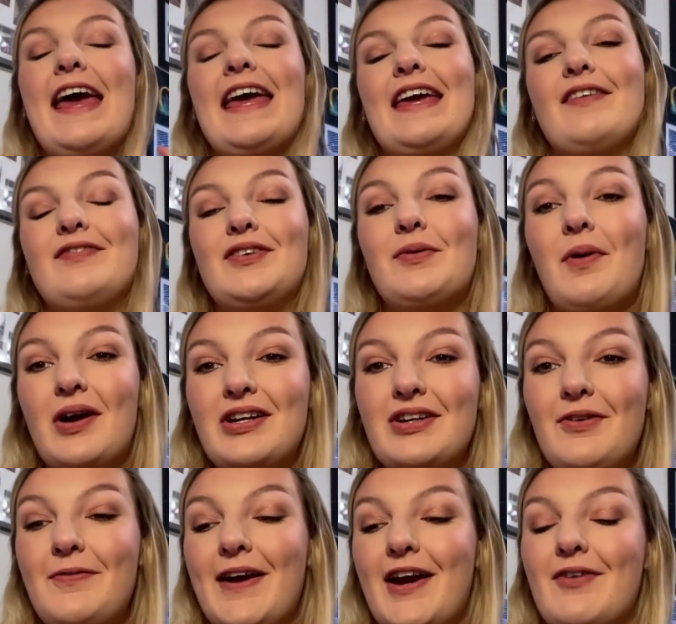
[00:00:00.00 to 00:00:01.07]
If you aren't
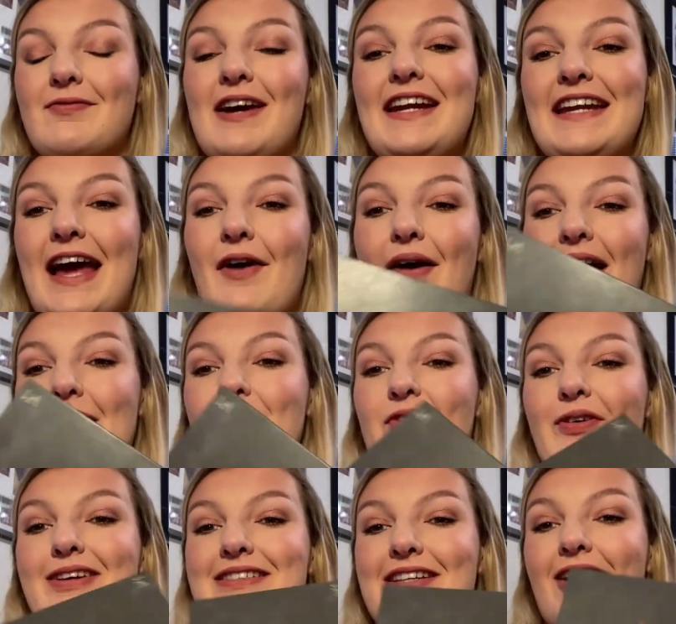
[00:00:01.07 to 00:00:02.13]
aware, right now I am
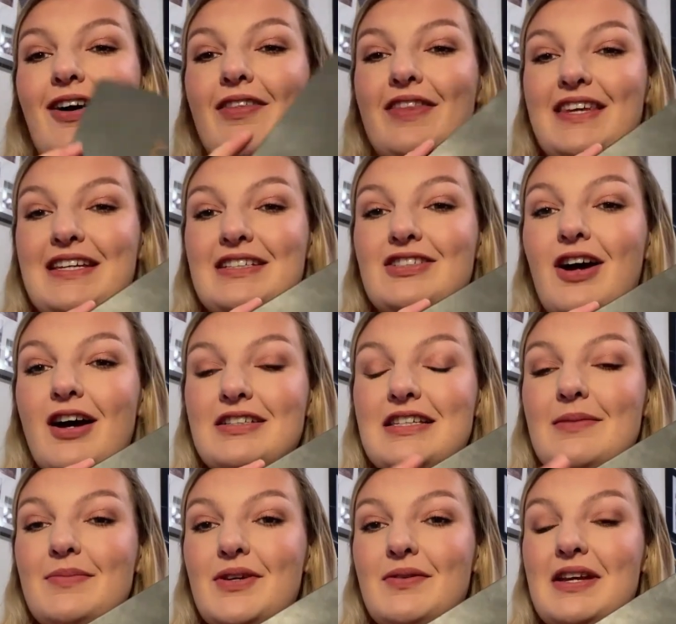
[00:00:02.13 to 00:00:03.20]
focusing on the
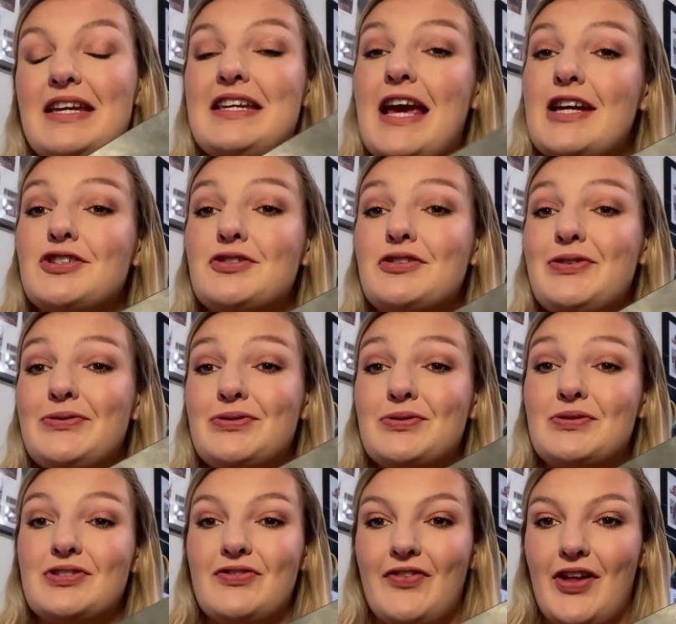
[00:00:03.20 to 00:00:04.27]
Tati Beauty Textured
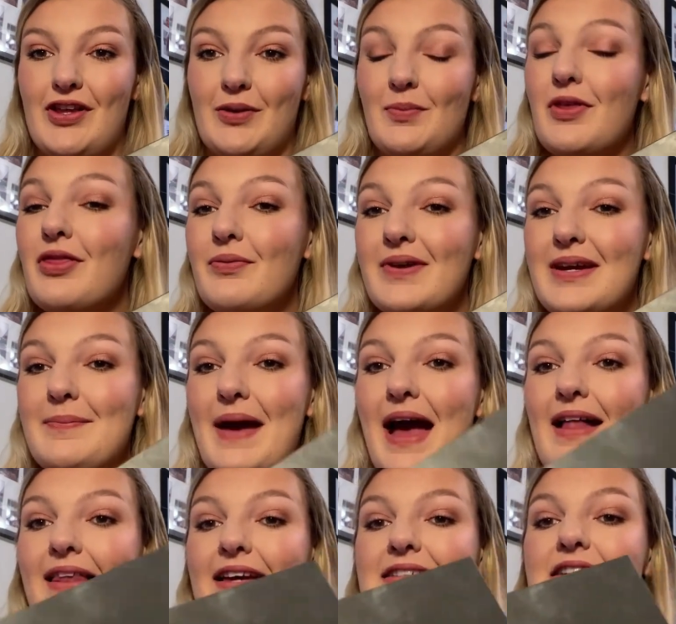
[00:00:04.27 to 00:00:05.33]
Neutrals Volume 3
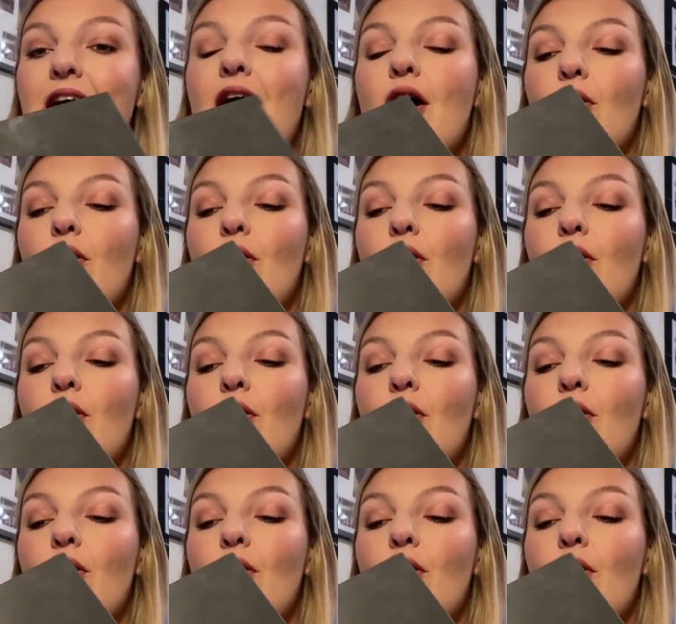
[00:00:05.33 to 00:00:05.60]
palette,